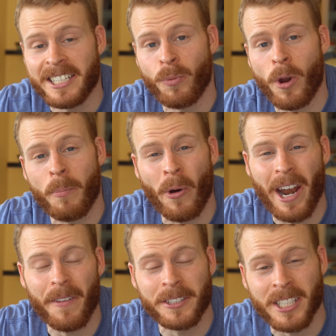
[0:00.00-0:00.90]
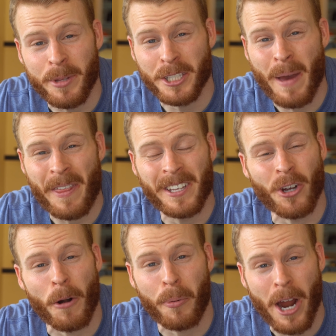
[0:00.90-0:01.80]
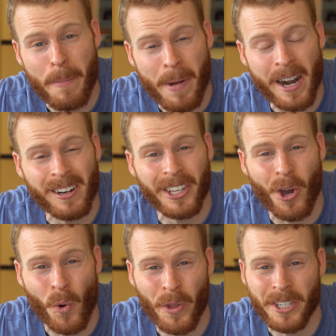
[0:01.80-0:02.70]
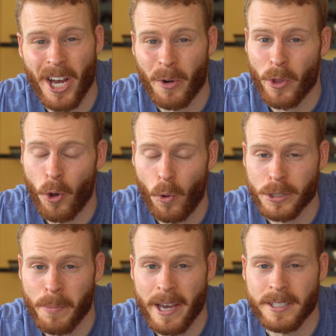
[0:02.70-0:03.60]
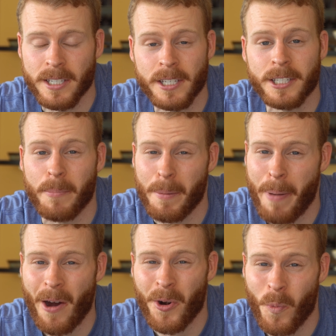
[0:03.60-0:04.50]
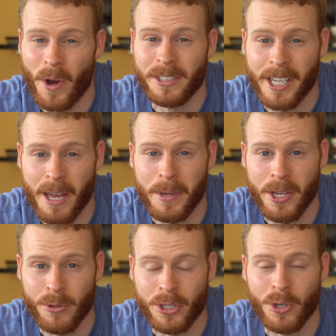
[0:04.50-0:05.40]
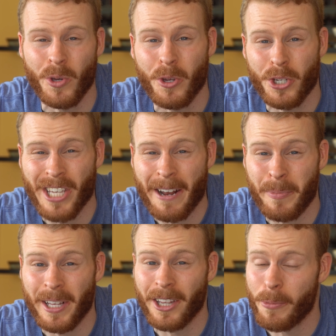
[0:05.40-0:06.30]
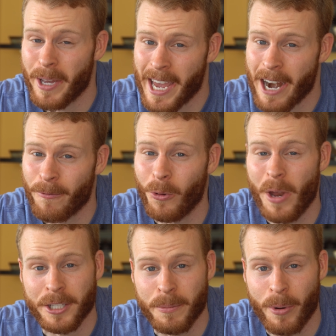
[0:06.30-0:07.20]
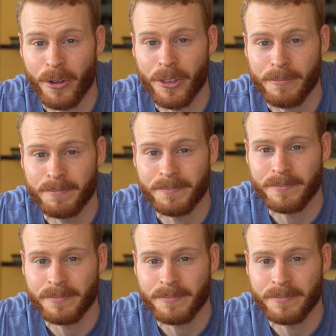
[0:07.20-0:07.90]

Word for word: I did want to point out that some of these methods are primarily only done with whole spices, but powdered ones can be used too. You just have to be a little bit careful not to burn them.